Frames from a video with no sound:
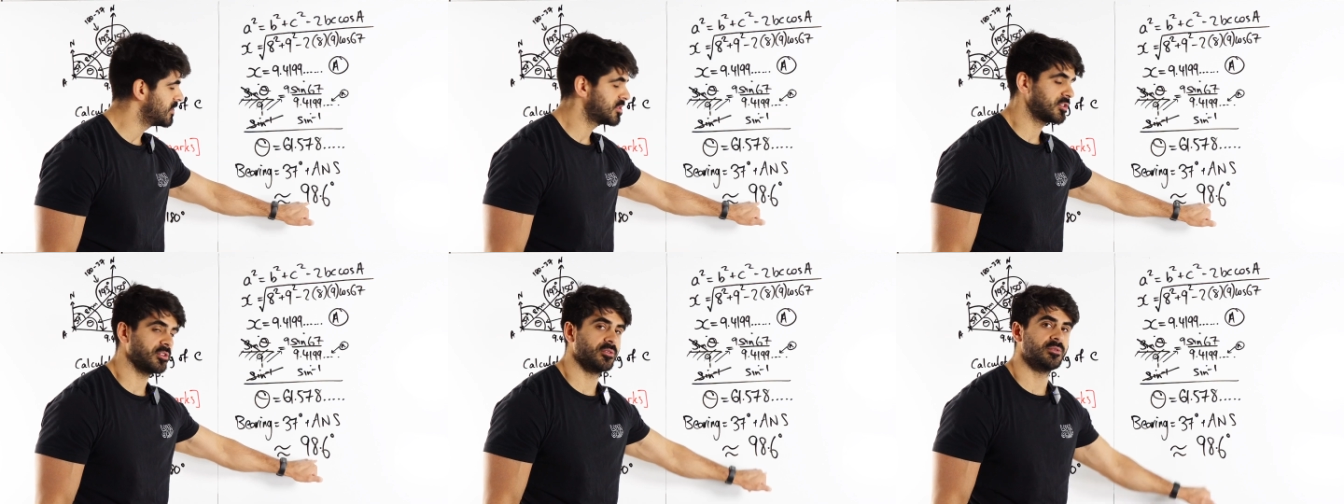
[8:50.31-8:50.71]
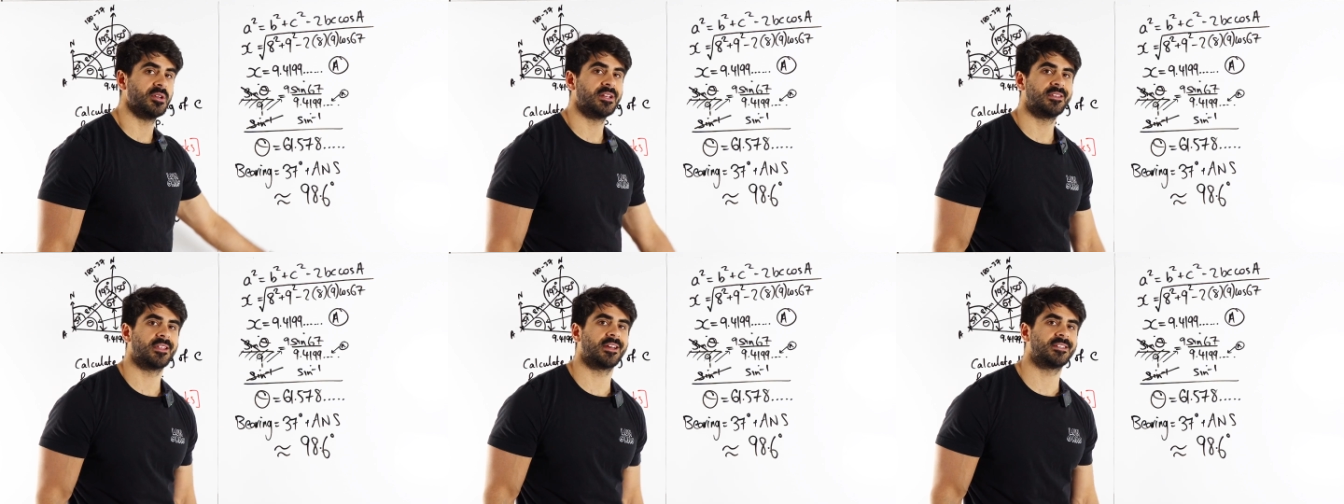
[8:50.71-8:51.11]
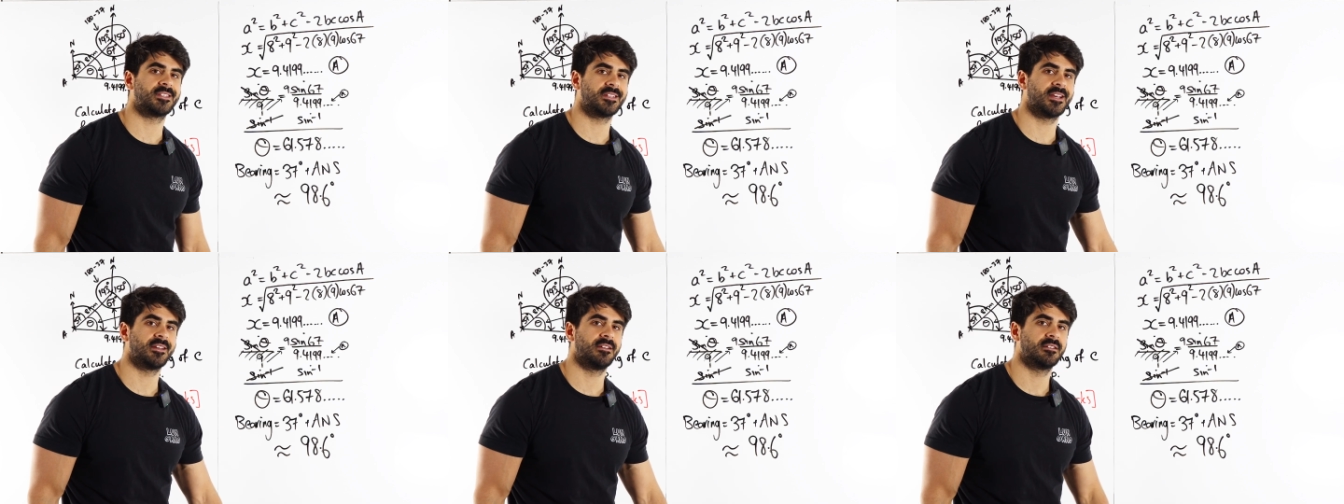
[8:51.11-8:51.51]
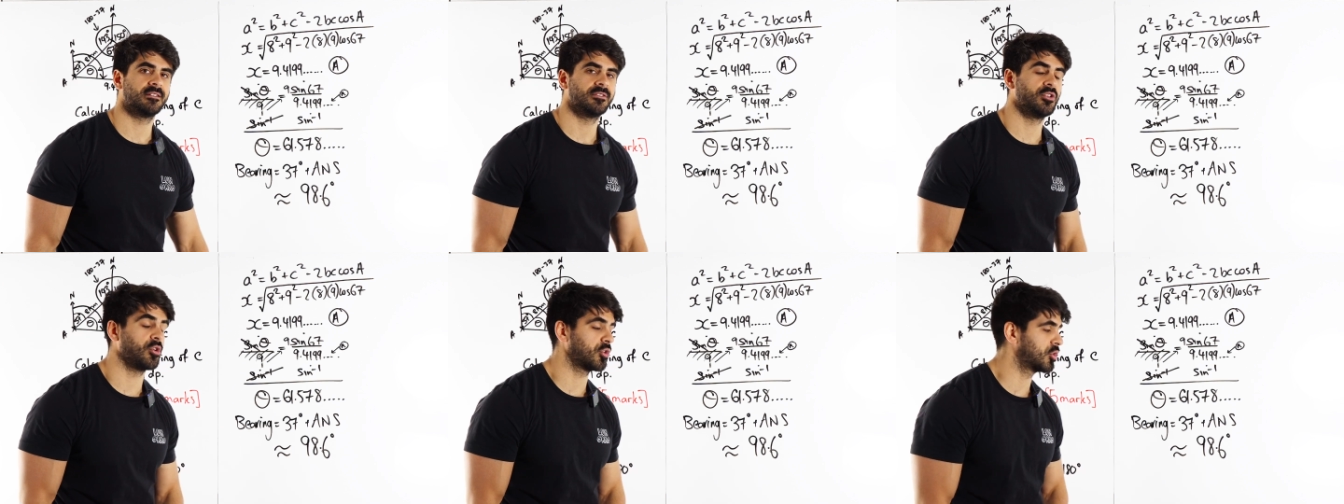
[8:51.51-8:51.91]
So 98,
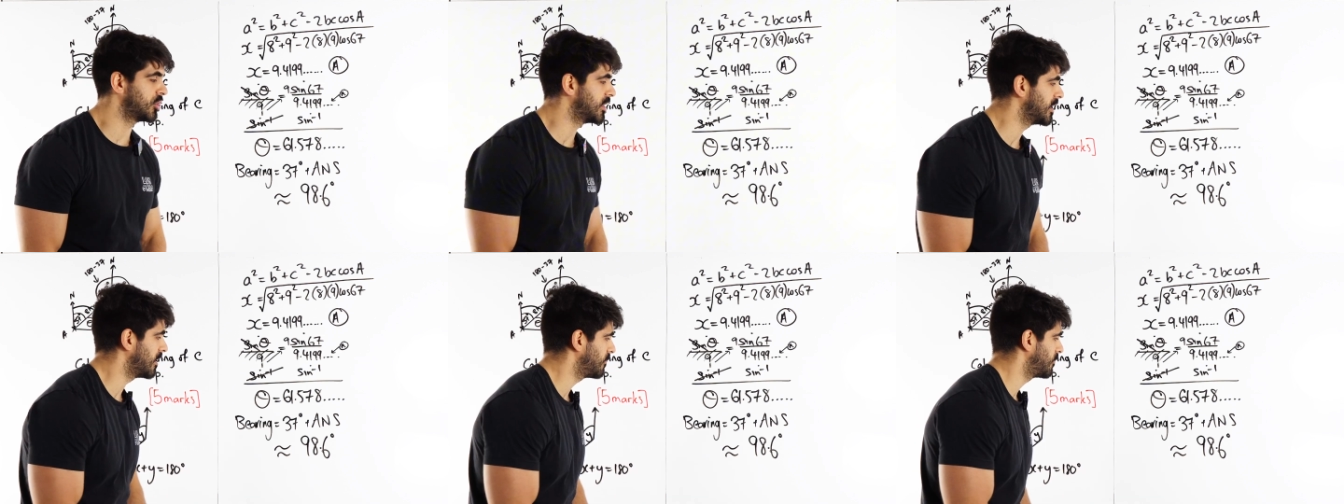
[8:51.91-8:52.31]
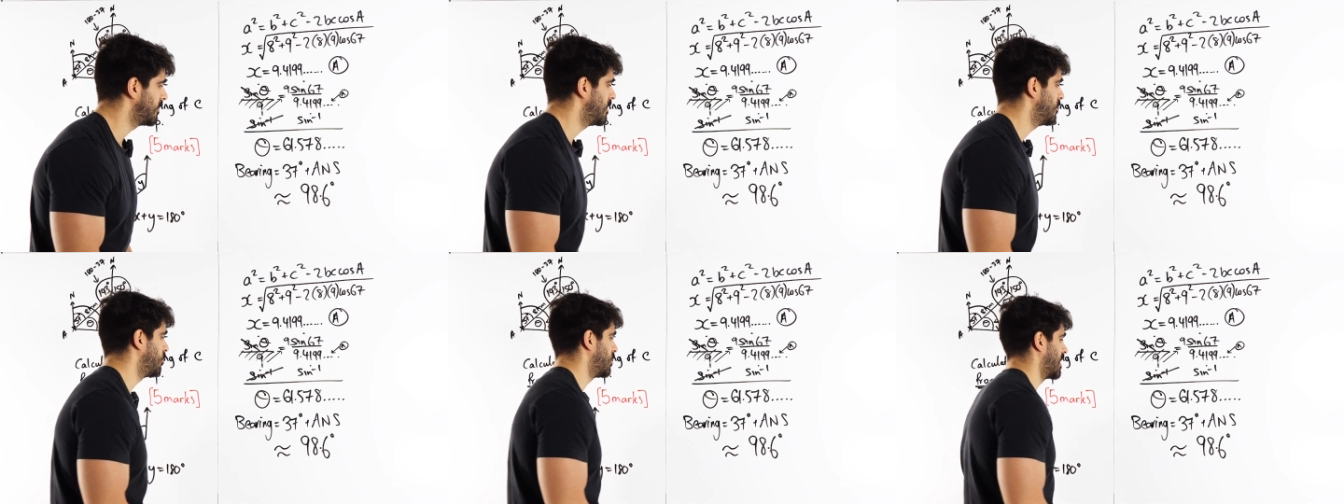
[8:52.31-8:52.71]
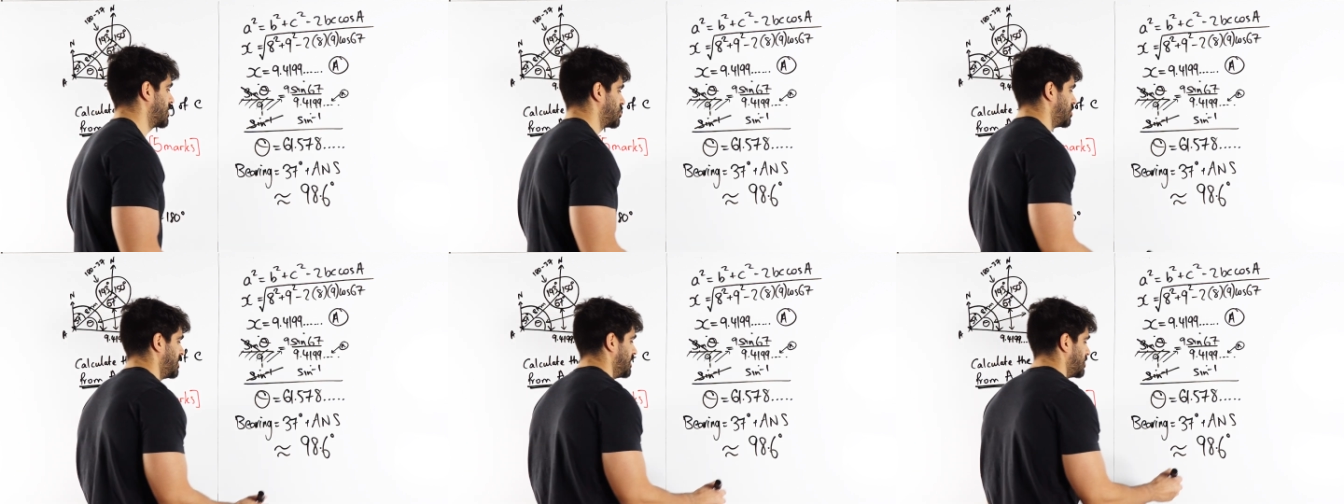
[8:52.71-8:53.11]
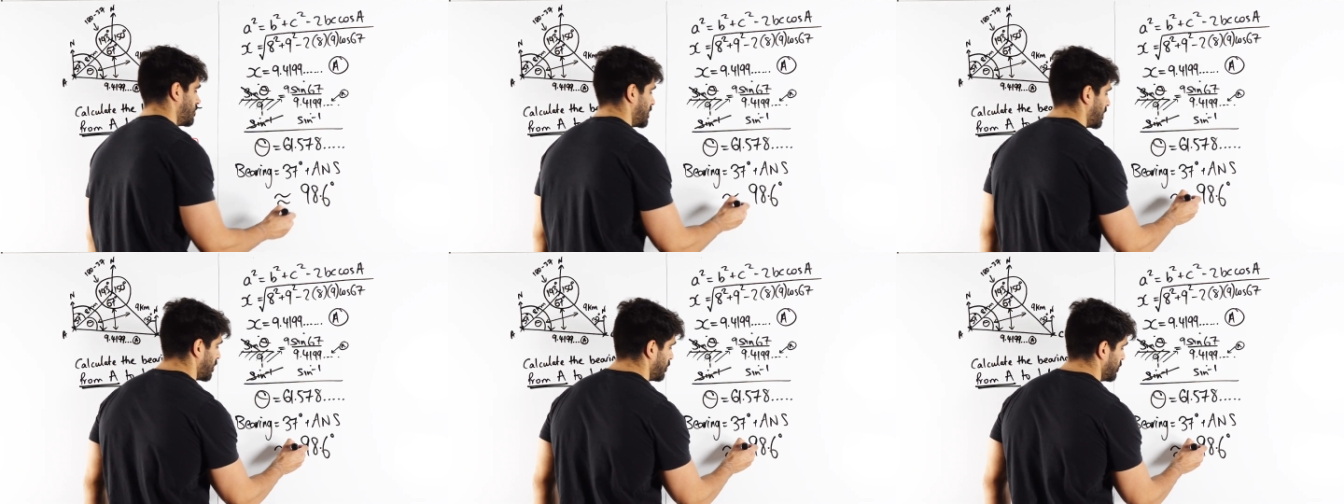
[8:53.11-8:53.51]
not good enough. We actually need to
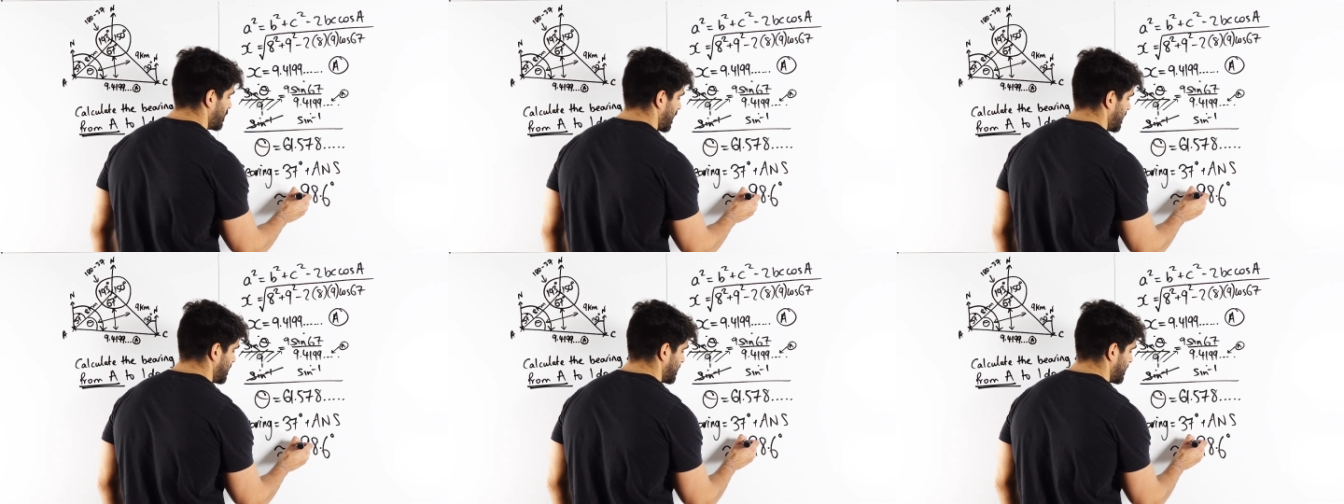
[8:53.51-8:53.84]
include a